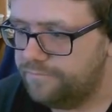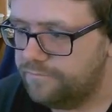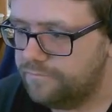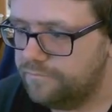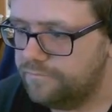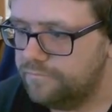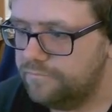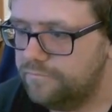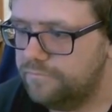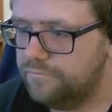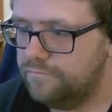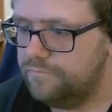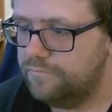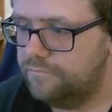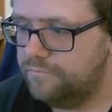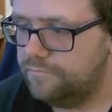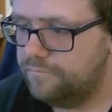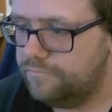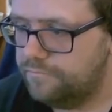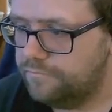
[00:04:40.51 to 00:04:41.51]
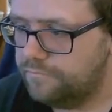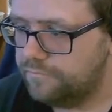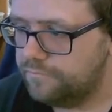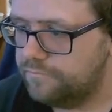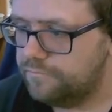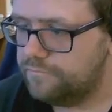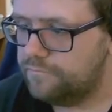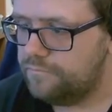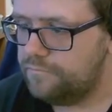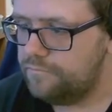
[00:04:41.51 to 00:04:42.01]

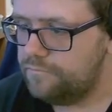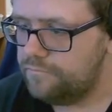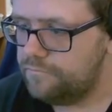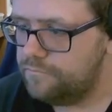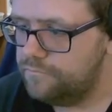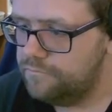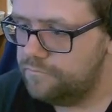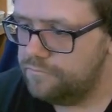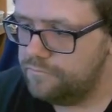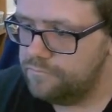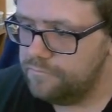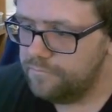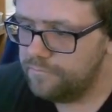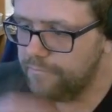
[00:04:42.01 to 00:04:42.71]
Nobody speaks.